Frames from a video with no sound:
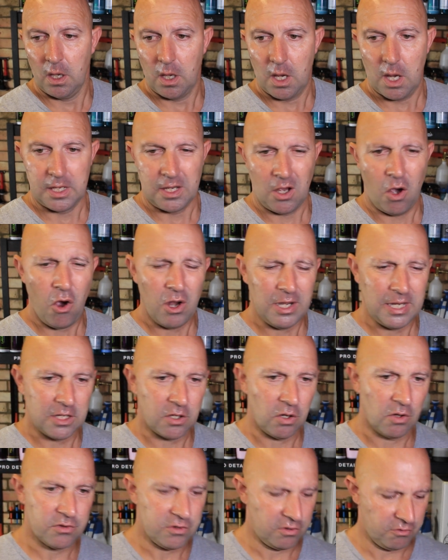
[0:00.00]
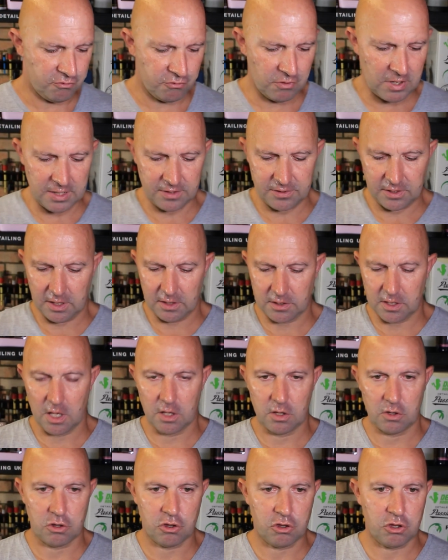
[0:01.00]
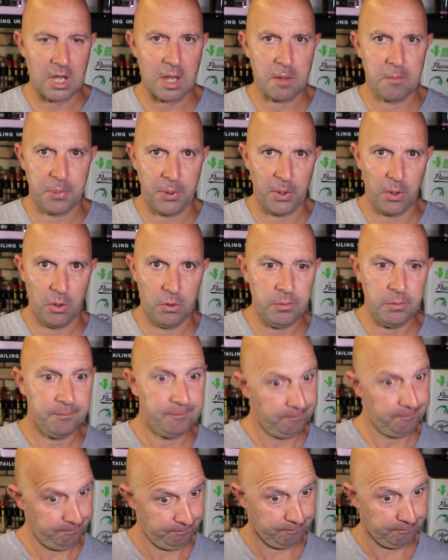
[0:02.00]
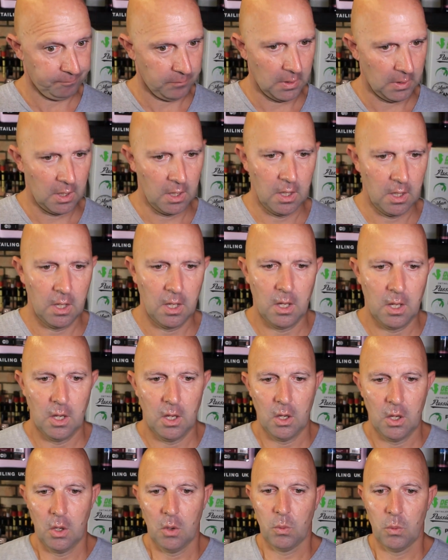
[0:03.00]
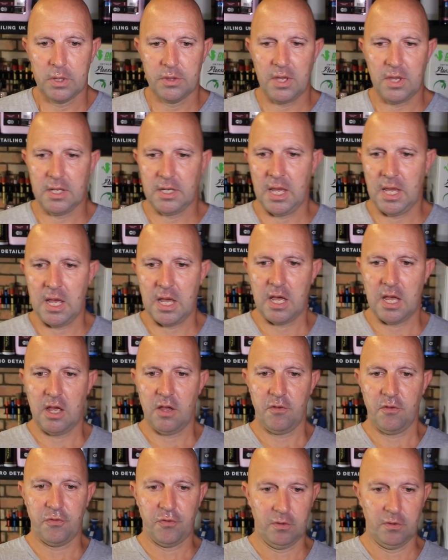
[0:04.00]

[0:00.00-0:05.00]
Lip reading: A highly concentrated shampoo. We then have,